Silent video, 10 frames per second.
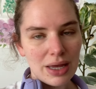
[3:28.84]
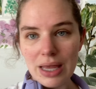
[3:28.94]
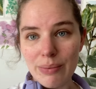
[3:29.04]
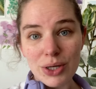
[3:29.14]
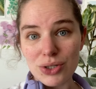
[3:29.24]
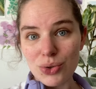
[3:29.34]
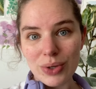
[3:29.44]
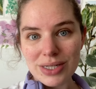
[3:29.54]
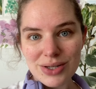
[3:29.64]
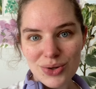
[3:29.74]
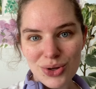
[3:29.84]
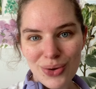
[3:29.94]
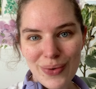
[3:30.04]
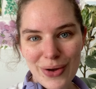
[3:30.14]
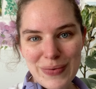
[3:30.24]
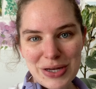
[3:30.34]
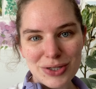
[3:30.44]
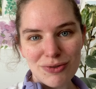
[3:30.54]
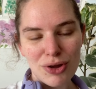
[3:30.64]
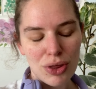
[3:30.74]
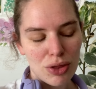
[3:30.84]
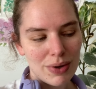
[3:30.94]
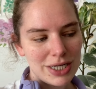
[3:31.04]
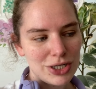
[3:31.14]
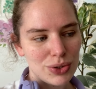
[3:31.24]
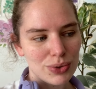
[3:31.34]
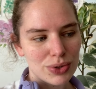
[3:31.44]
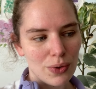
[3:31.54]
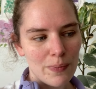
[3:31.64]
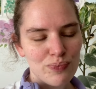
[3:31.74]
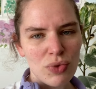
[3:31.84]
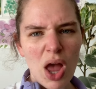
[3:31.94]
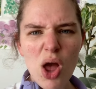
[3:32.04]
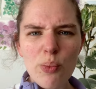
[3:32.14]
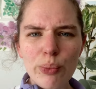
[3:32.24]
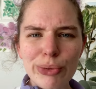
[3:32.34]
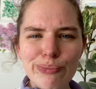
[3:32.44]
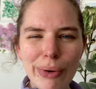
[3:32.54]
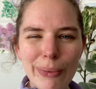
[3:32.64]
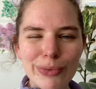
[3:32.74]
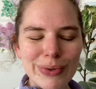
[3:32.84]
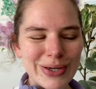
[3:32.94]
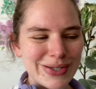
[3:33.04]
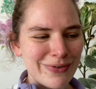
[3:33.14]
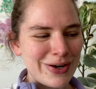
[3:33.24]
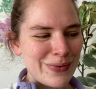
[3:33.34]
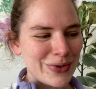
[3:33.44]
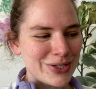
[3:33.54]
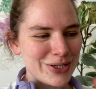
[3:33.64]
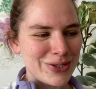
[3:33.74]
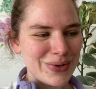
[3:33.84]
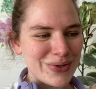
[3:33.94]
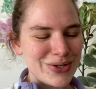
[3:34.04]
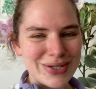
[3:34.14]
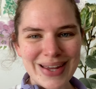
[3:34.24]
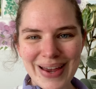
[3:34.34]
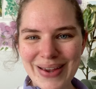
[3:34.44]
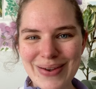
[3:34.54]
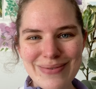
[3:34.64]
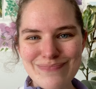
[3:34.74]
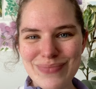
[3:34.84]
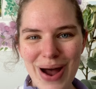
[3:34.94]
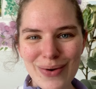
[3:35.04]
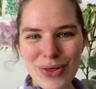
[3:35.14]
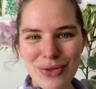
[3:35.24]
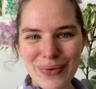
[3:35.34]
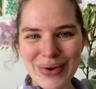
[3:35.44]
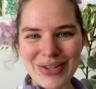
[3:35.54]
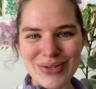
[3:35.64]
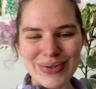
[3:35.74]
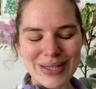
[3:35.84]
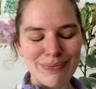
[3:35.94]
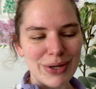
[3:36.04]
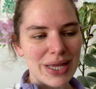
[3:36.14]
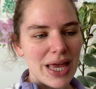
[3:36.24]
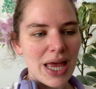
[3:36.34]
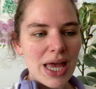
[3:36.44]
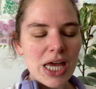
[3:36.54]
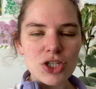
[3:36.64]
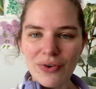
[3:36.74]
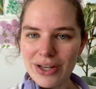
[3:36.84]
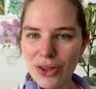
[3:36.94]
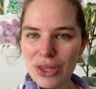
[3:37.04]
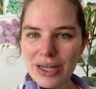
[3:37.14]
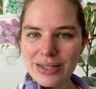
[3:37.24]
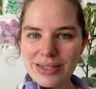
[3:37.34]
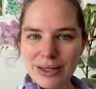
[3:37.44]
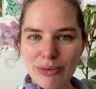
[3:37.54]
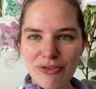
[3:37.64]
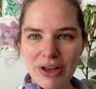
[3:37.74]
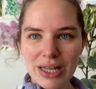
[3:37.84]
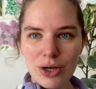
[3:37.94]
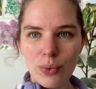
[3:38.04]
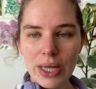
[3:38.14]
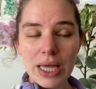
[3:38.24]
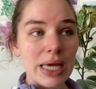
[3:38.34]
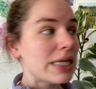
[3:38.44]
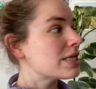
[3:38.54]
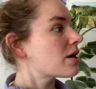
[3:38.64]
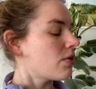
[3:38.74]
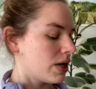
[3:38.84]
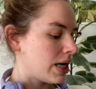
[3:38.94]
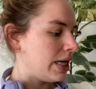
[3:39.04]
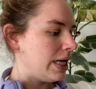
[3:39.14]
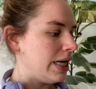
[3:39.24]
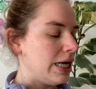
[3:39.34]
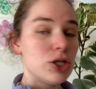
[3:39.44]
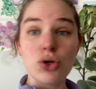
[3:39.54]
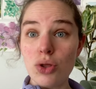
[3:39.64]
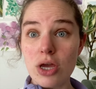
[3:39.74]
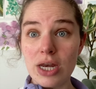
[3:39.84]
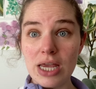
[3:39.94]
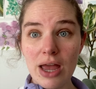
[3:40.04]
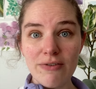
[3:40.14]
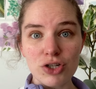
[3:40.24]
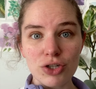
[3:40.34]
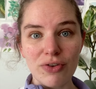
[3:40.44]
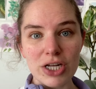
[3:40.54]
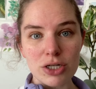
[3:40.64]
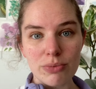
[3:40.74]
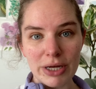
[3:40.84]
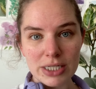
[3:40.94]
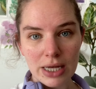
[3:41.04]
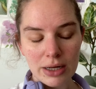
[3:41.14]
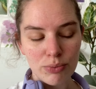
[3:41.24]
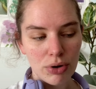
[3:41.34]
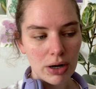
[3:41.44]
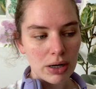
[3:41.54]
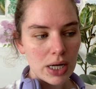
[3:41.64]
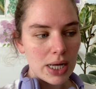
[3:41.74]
otherwise it's not gonna work because of the thread issues. So a bit bummed because I really wanted to just like power through and do it, but it's fine. I think I'll still be fairly quick. It's currently 2:30. I've just finished my second bra.